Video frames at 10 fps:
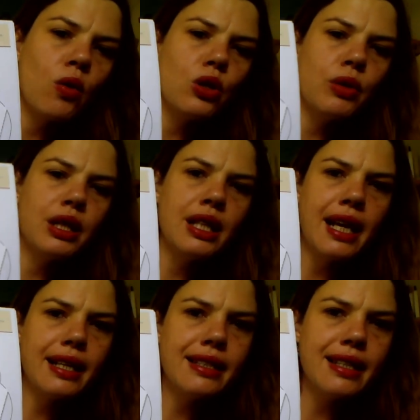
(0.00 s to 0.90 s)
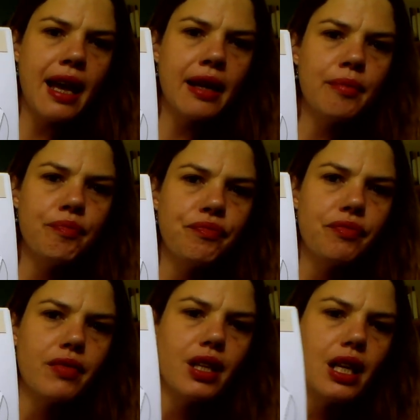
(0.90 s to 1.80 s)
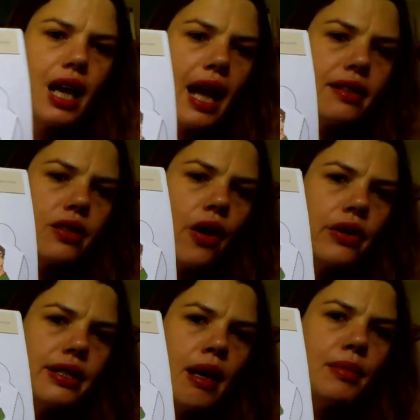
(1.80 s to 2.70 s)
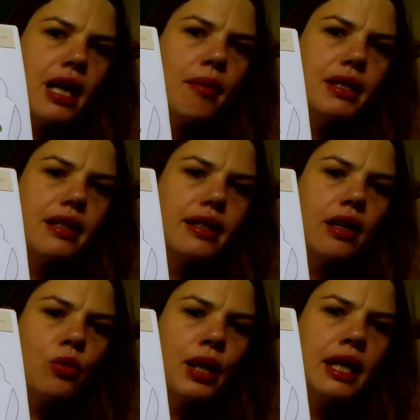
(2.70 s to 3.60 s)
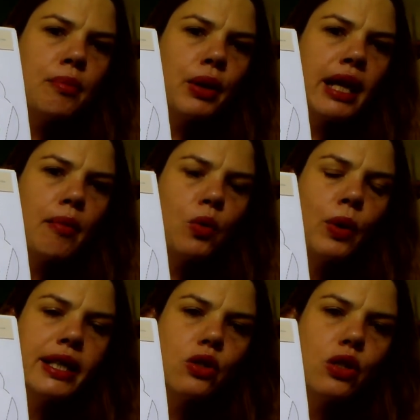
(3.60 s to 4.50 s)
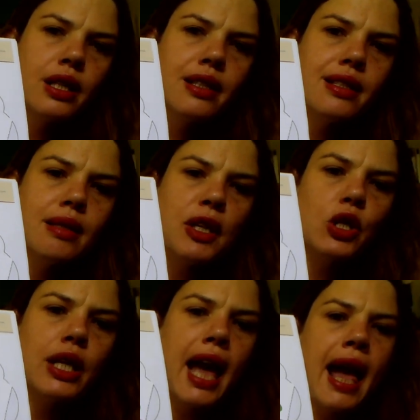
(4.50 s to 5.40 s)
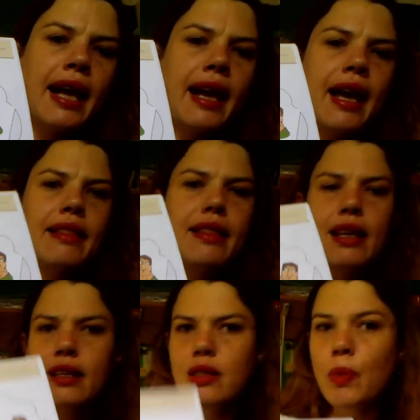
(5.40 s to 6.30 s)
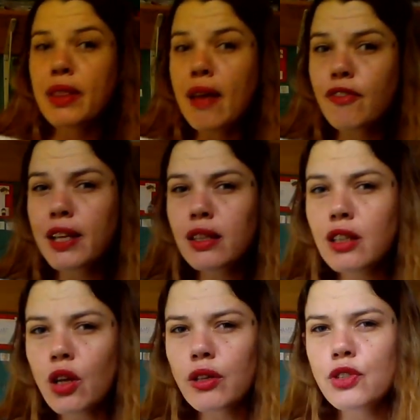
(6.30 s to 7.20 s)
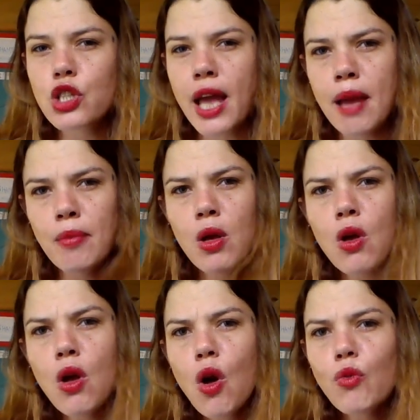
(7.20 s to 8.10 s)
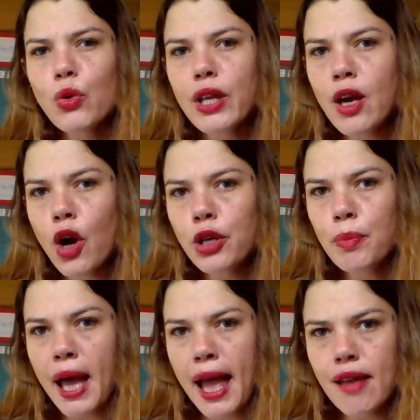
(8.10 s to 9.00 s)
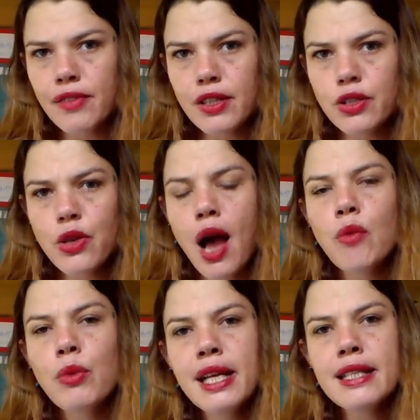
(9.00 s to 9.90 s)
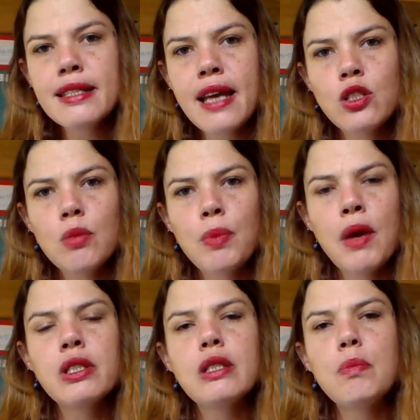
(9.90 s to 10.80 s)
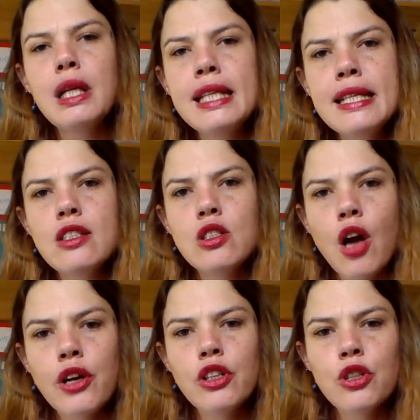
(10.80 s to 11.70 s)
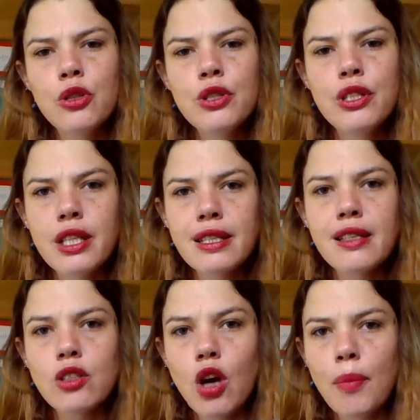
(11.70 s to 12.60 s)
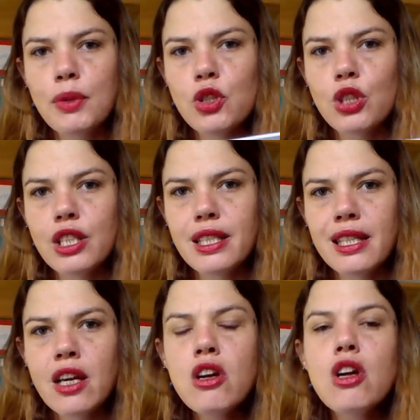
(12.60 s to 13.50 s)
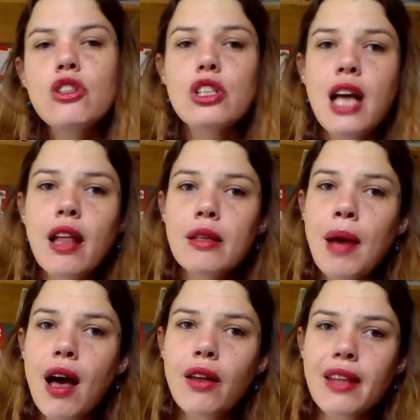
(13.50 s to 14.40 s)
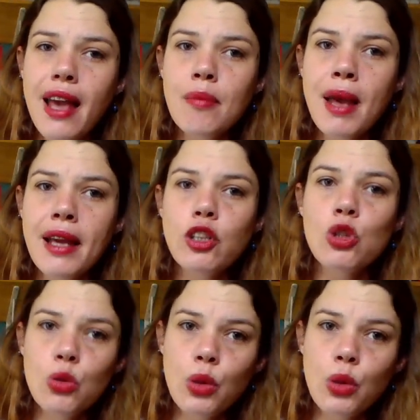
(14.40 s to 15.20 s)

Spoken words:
or do it the next day. And so sometimes this can really bring up questions, especially anger and things, where they feel a lot of shame for their own behaviors. So I really say to parents, please don't use this as an opportunity to tell them how they make you